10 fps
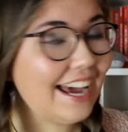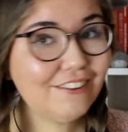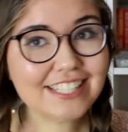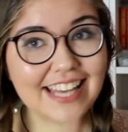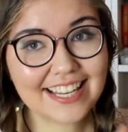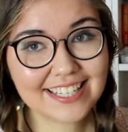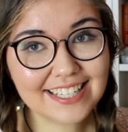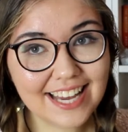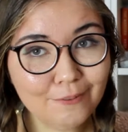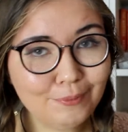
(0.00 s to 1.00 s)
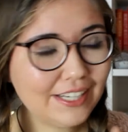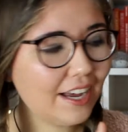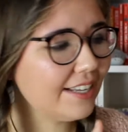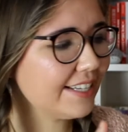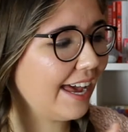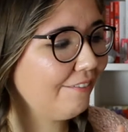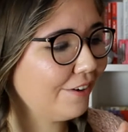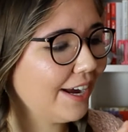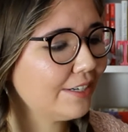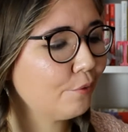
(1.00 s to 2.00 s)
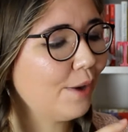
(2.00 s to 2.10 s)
I was hesitant because I've read